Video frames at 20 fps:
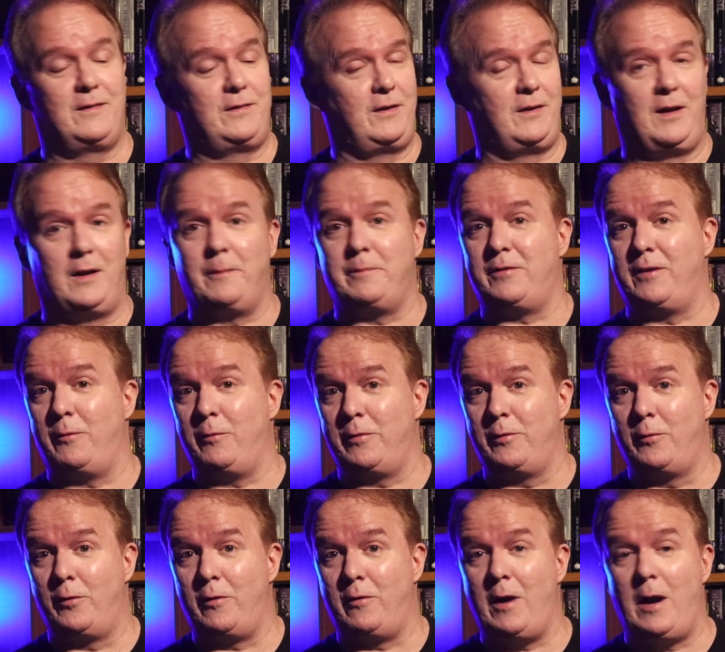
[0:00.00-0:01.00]
She got upset with
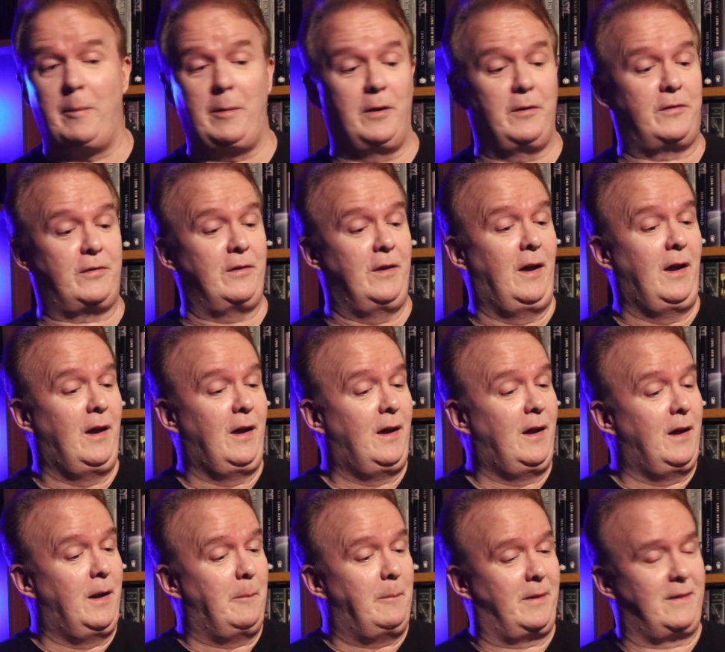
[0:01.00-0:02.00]
Nora Roberts.
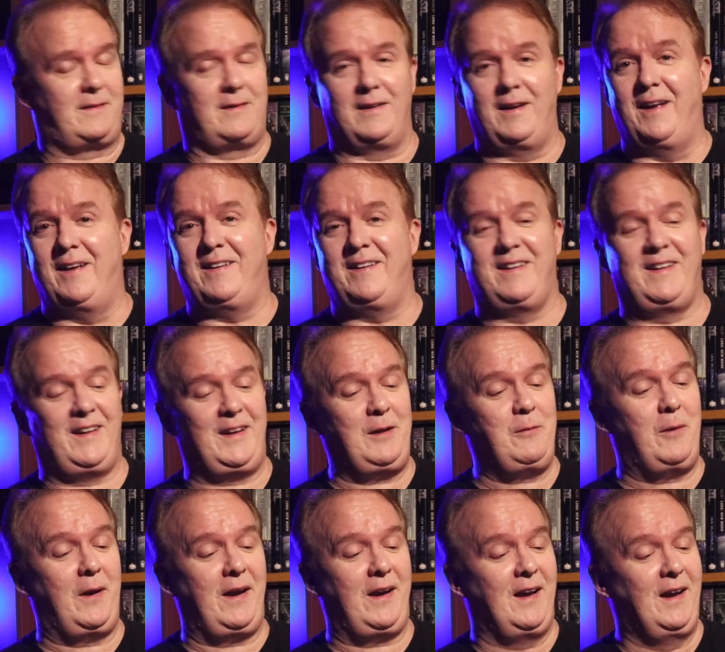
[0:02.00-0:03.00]
But uh,
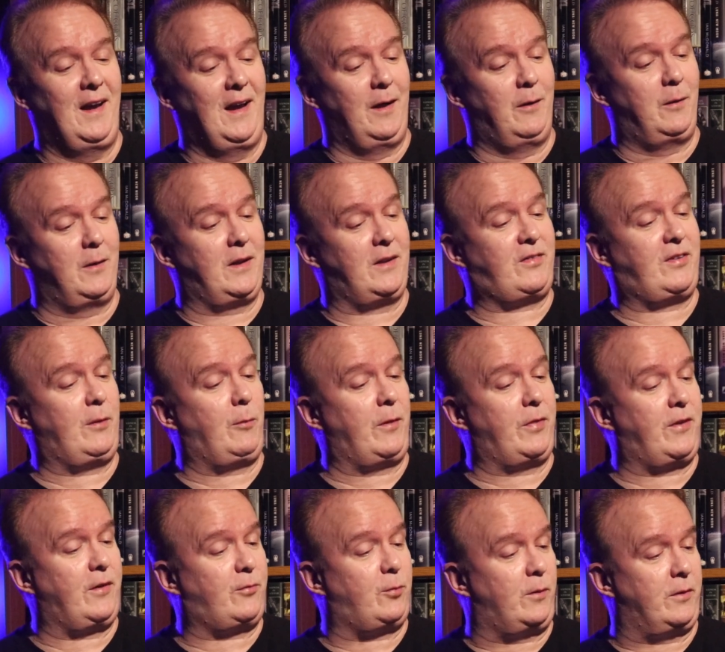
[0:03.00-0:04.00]
anyway, well, let's see
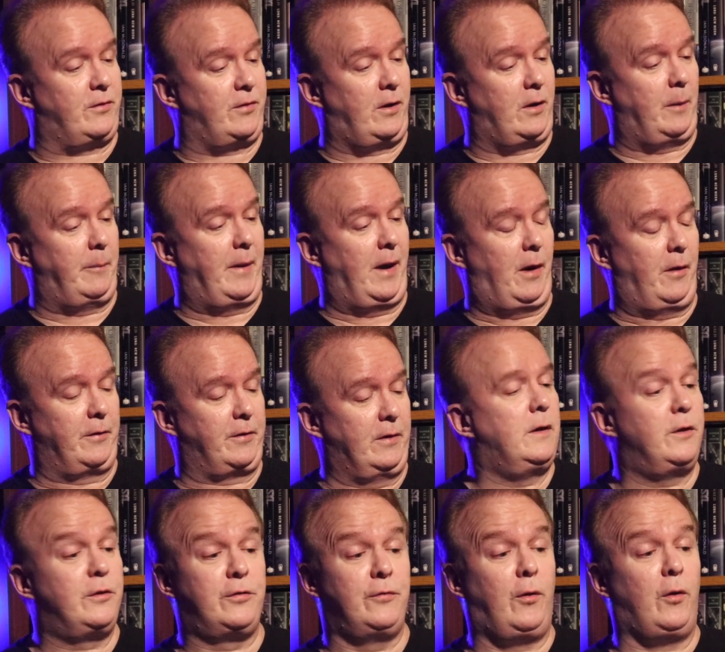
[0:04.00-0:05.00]
what this one's all about.
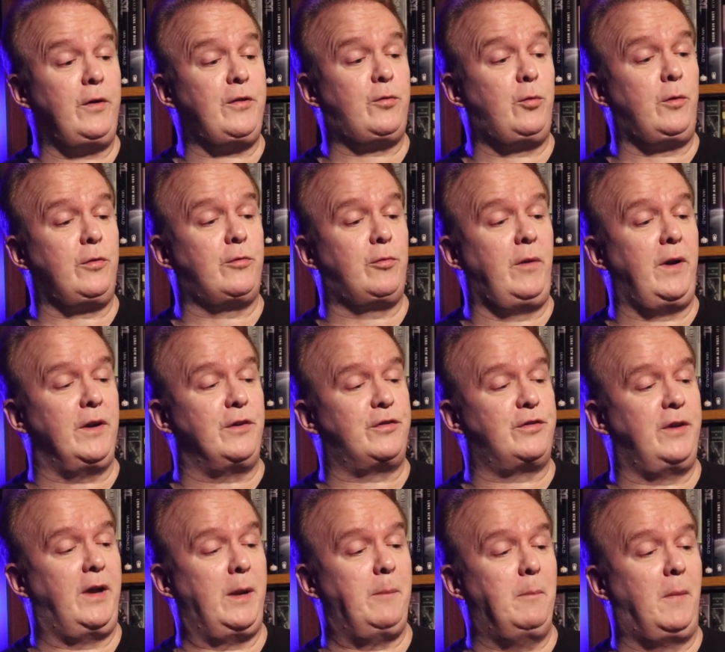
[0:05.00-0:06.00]
His voice was
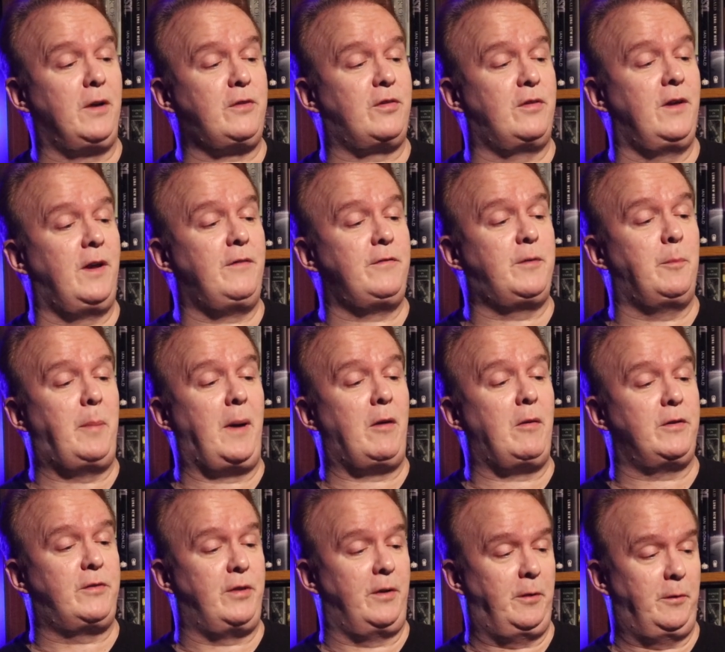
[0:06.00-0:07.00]
rich, a much-loved
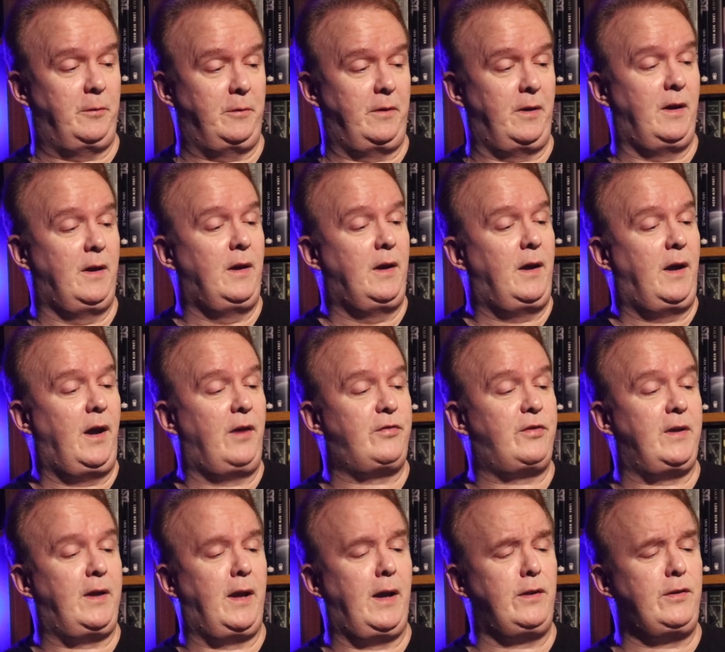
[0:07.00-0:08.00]
baritone, as
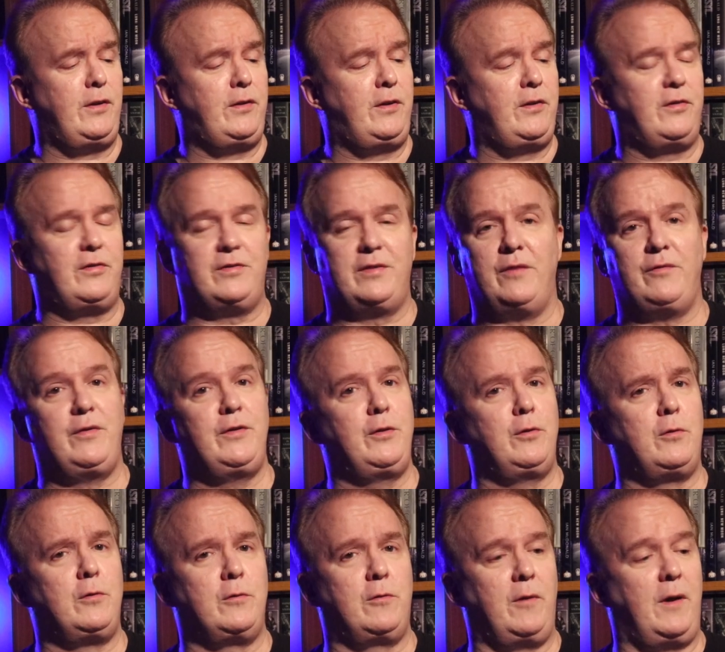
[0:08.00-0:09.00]
he handed his
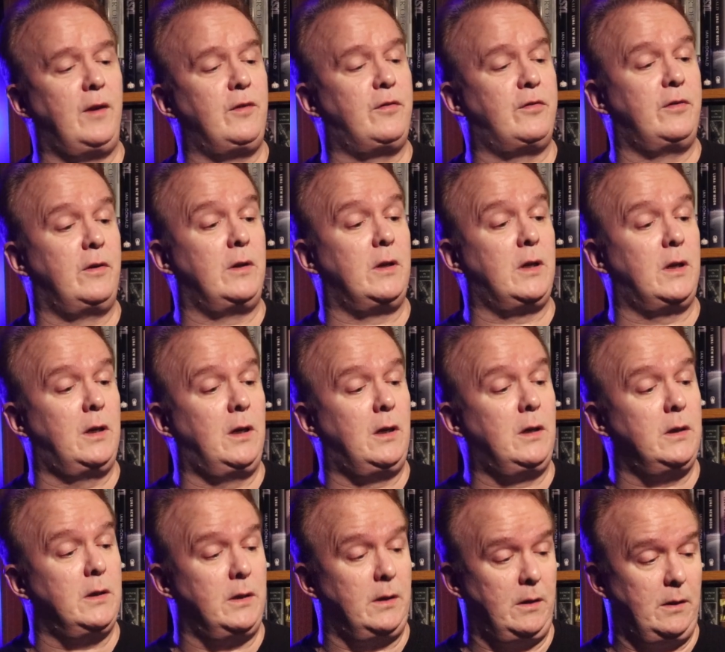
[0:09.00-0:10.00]
seven-year-old grandson a
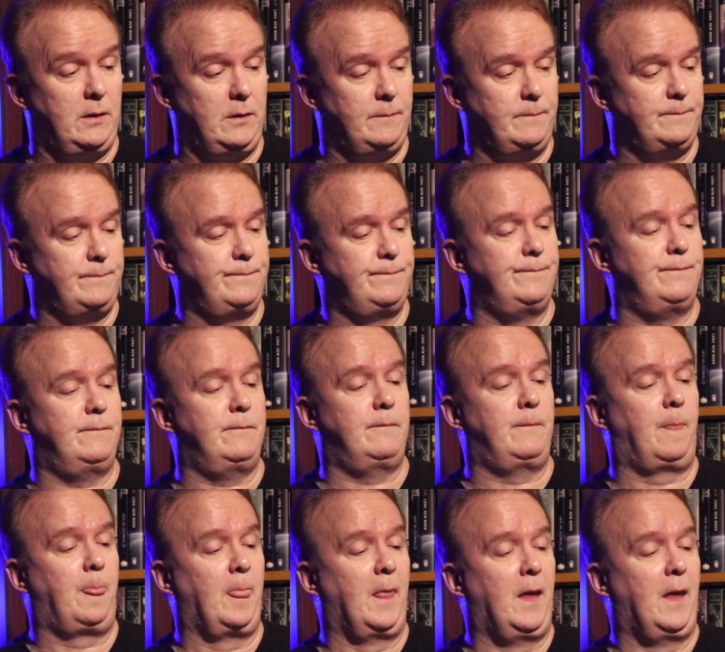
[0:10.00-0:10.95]
gun. Mm.